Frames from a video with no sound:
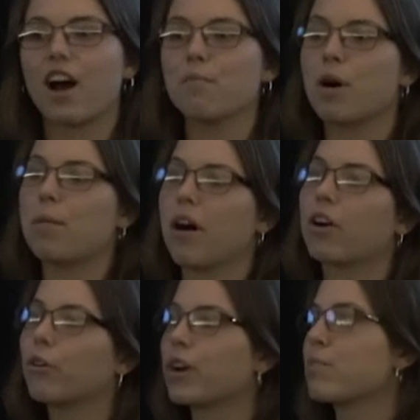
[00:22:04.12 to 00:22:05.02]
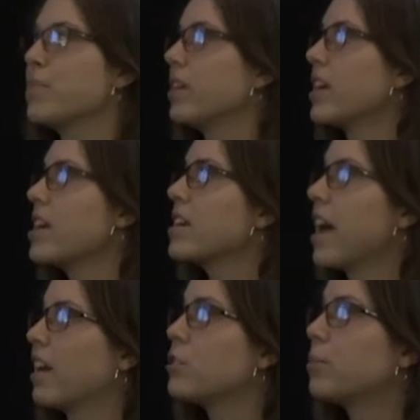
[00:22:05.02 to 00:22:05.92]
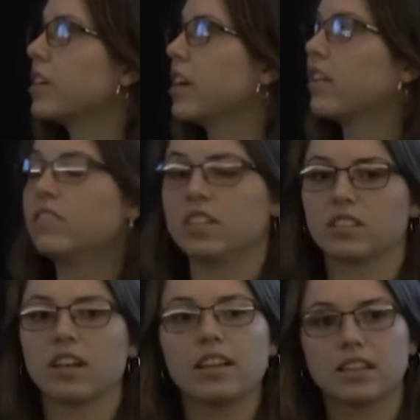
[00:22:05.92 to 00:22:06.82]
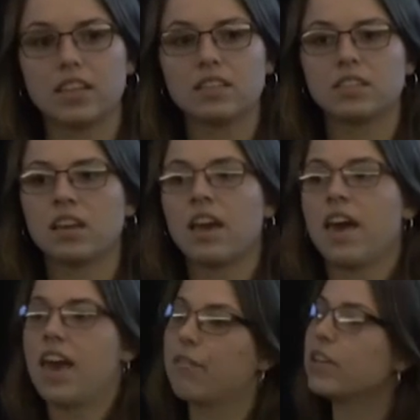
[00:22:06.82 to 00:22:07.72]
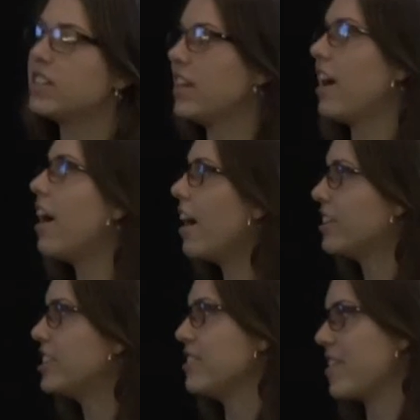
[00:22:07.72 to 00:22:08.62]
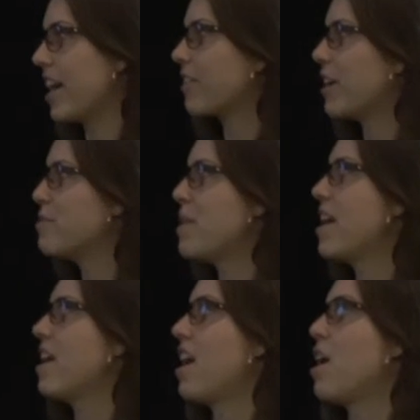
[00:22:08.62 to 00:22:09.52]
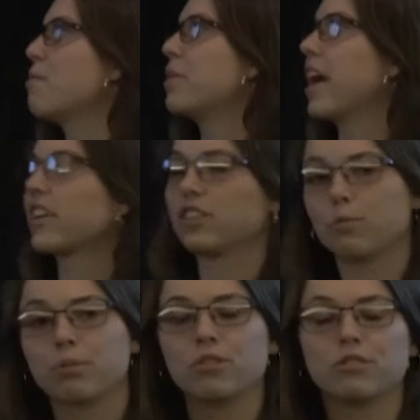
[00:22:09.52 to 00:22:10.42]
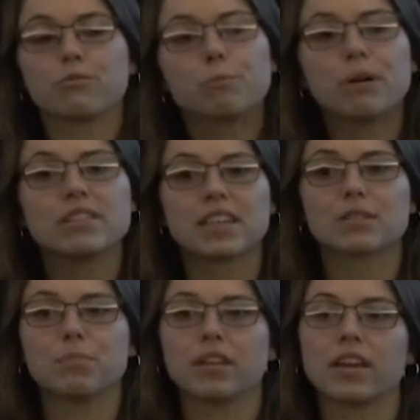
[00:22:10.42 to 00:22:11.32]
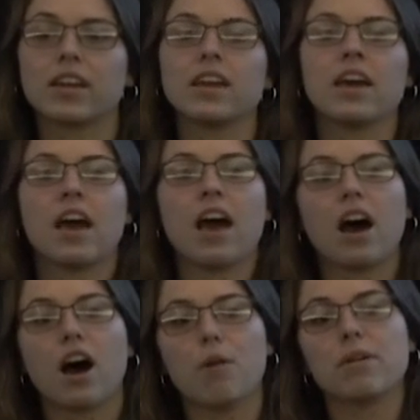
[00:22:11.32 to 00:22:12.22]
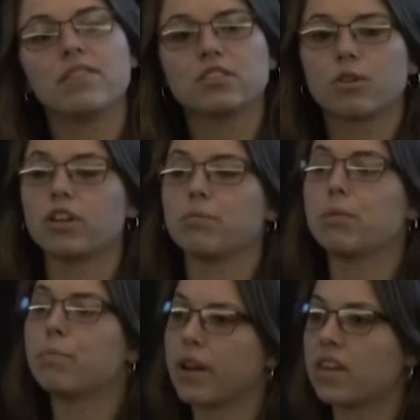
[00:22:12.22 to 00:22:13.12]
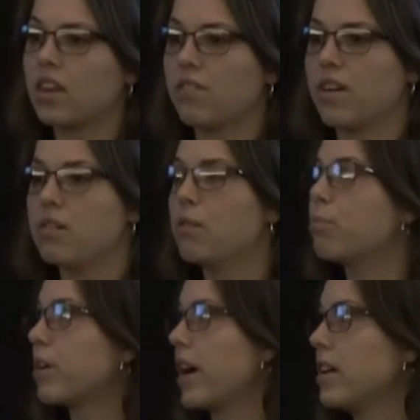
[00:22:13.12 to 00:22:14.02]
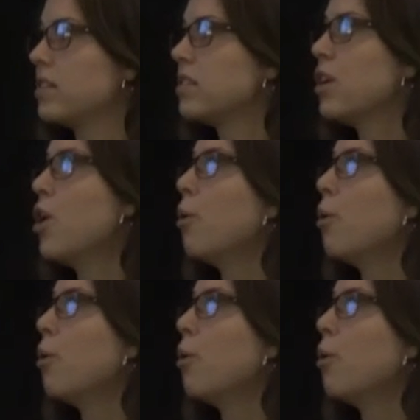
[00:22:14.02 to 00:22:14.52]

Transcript: about 250,000 gallons per year of diesel at least. And we did achieve that quite a bit. We actually are producing 3.6 million if it's going to be break-even price,